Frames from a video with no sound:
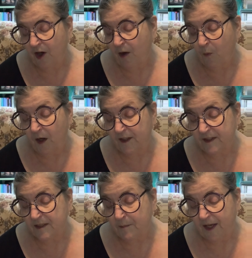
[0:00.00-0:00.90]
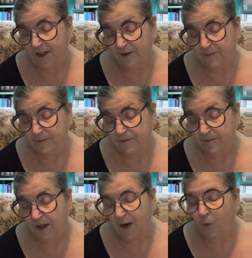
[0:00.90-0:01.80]
want it to matter.
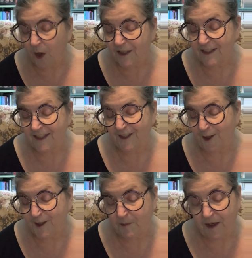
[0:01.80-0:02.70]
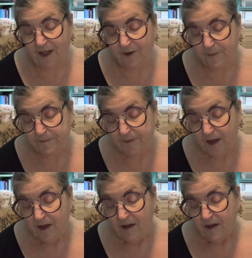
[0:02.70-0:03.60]
I wanted it not to matter,
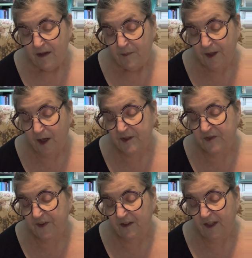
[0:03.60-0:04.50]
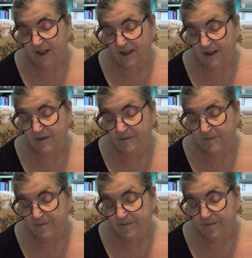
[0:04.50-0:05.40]
but it always felt like it did.
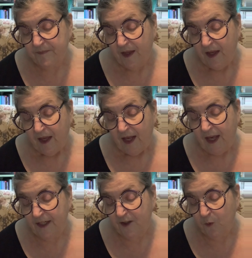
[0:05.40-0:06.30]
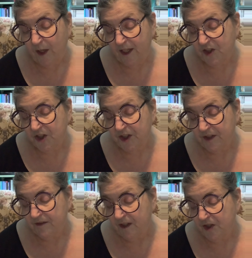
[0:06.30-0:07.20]
And in a way it
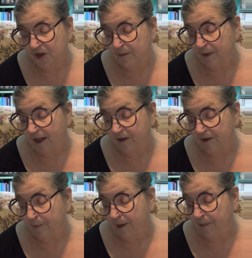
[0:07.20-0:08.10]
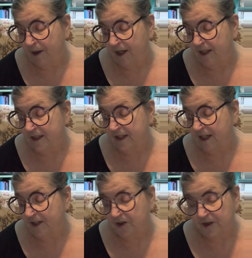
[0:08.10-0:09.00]
should. It should matter that my body is a
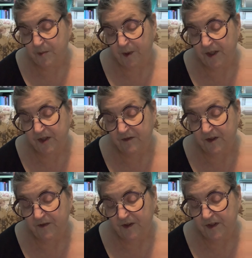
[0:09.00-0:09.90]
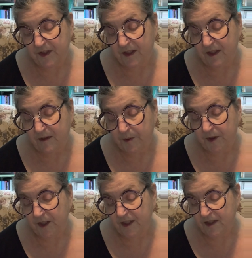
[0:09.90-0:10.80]
natural expression of diversity.
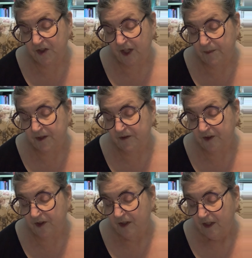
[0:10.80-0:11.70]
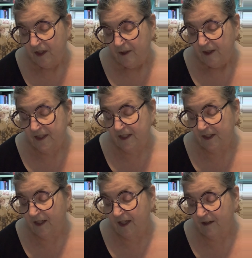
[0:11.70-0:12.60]
Beauty is a shapeshifter. It's in
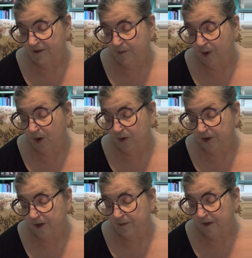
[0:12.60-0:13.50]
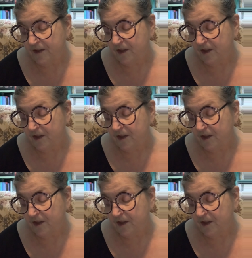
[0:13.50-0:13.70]
the eye of the beholder. It's